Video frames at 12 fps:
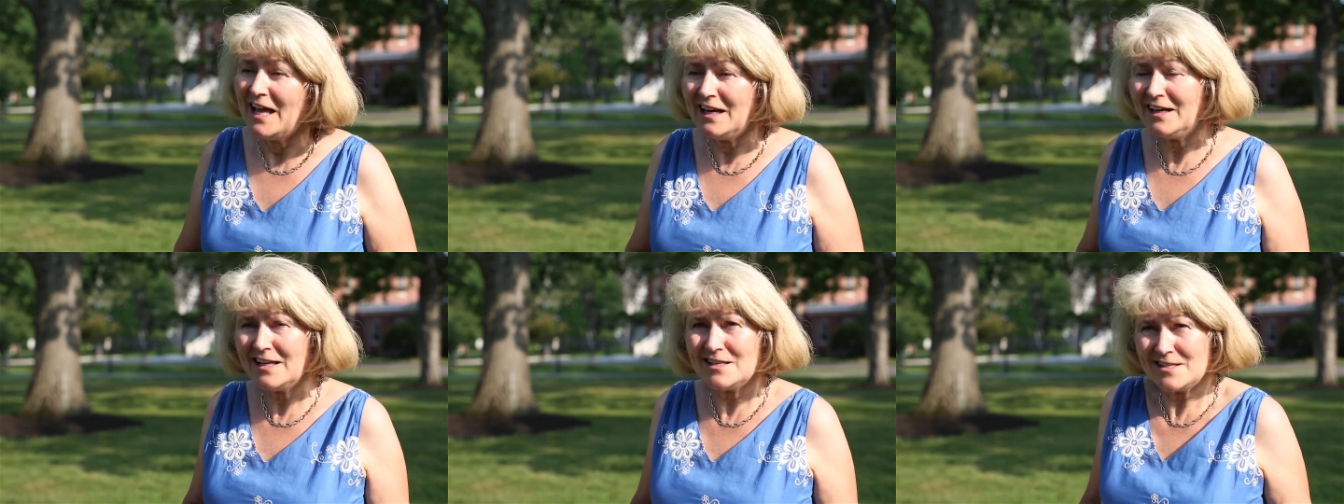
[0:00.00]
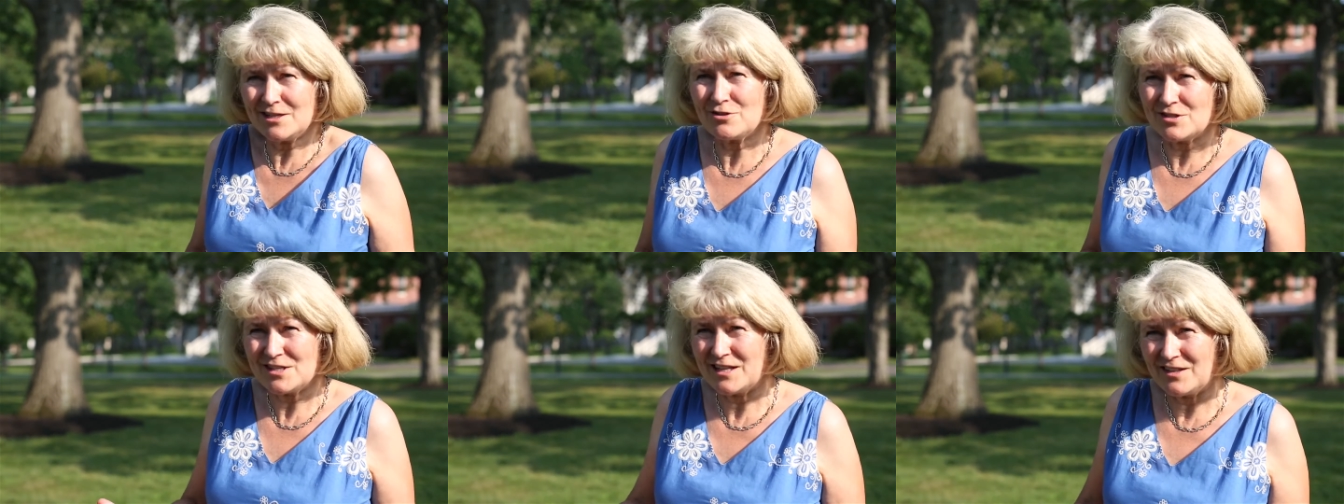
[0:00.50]
And it is
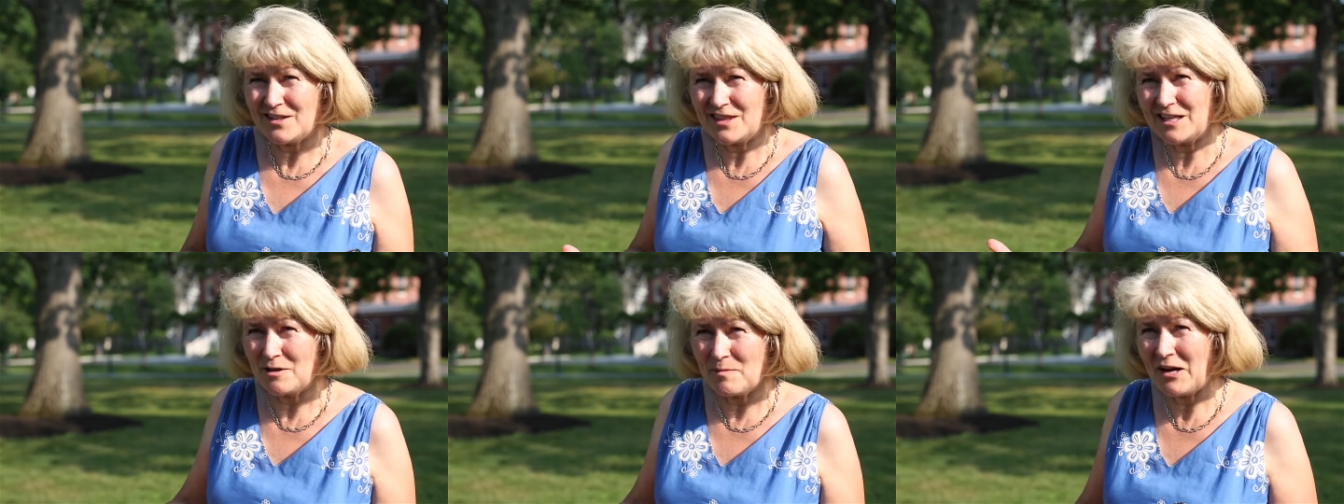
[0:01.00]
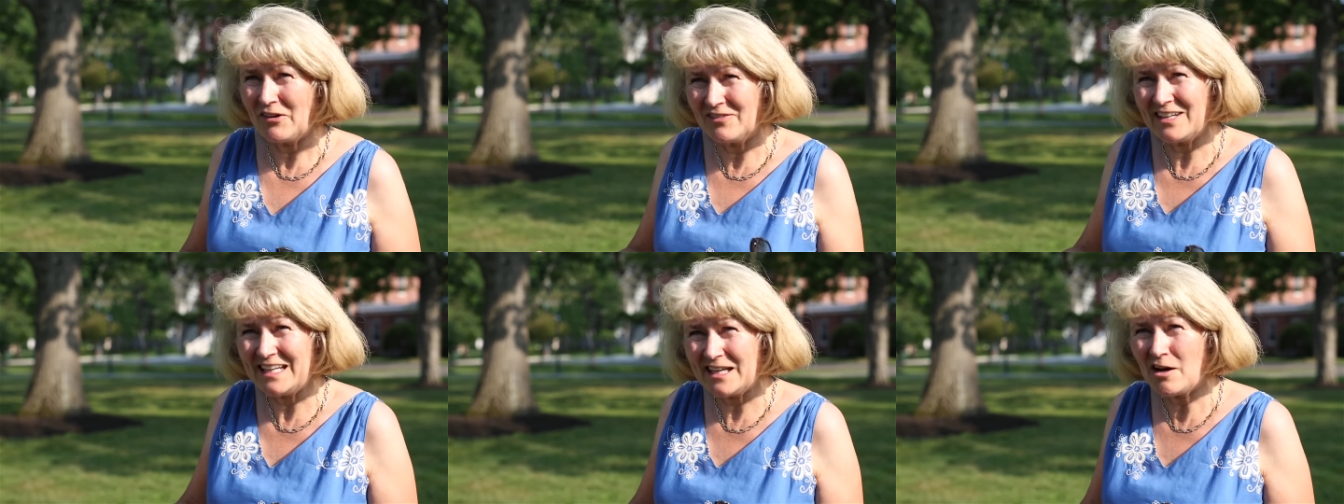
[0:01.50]
interesting to think about
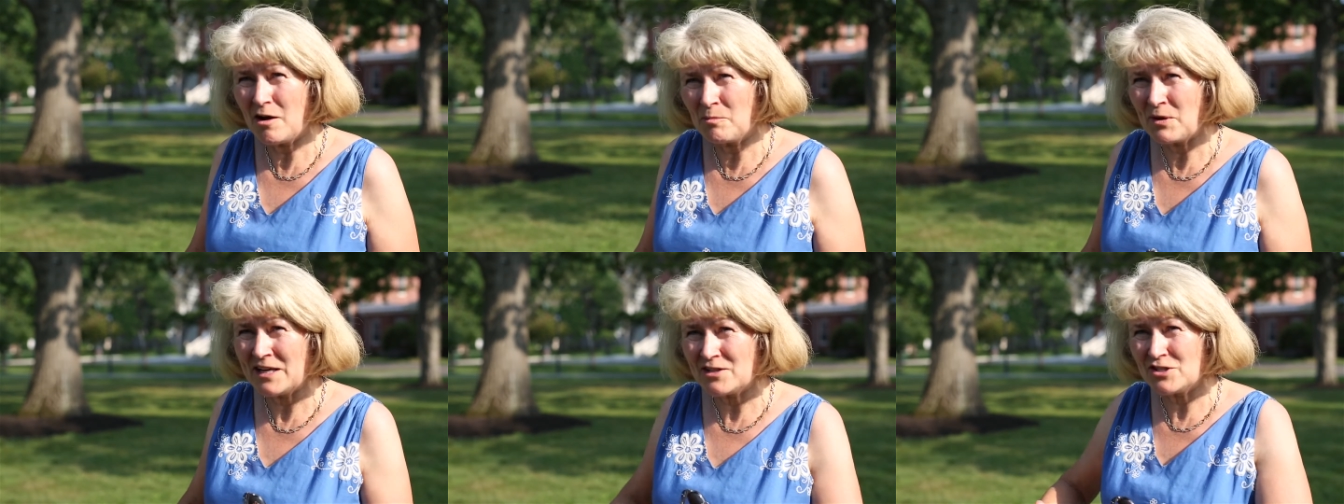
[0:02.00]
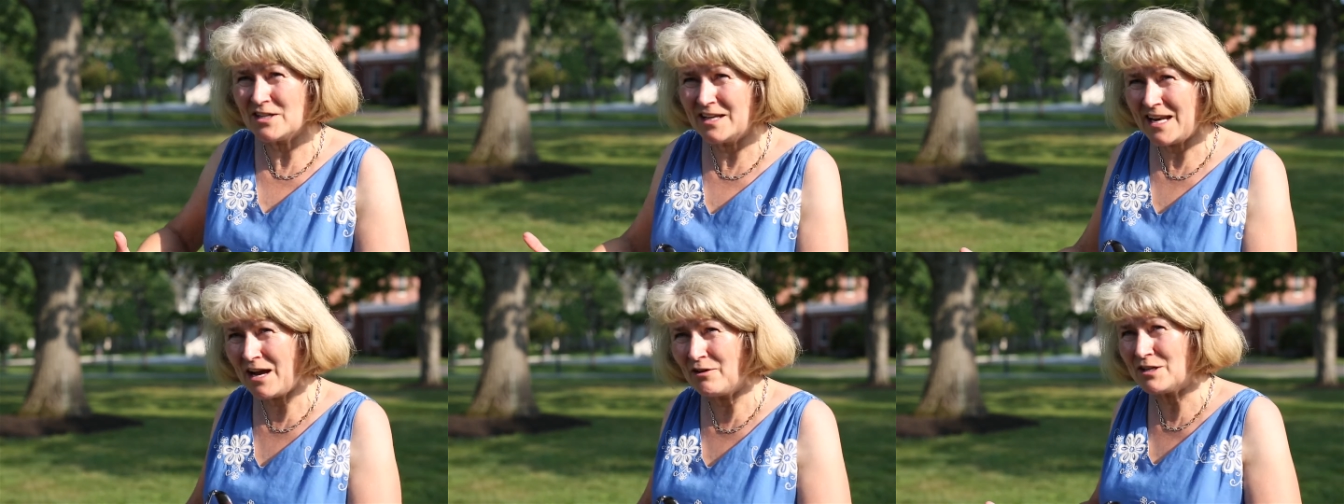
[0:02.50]
reading comprehension
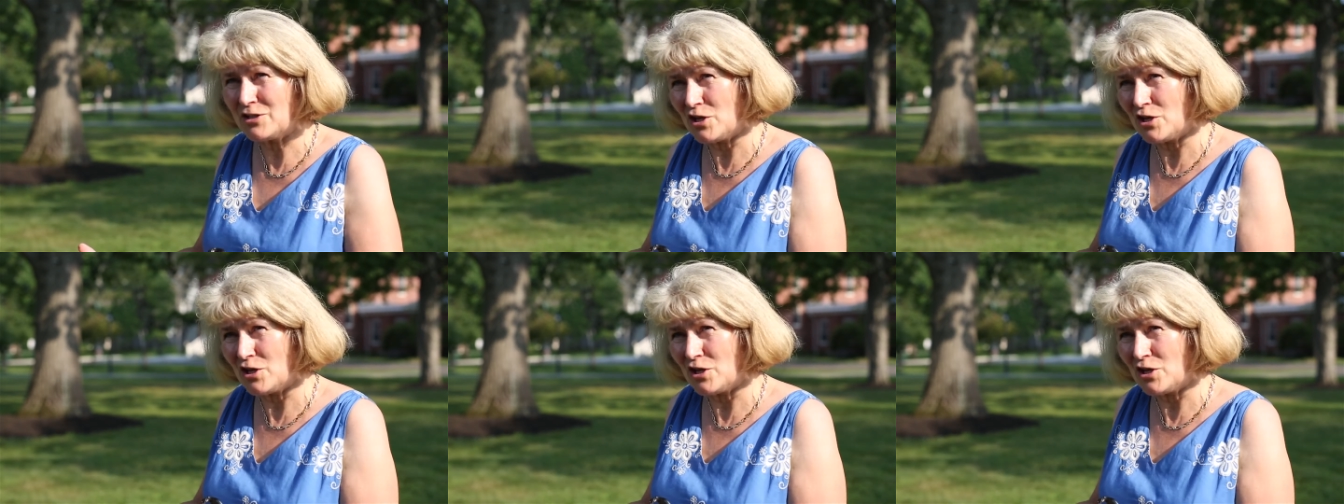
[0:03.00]
and how it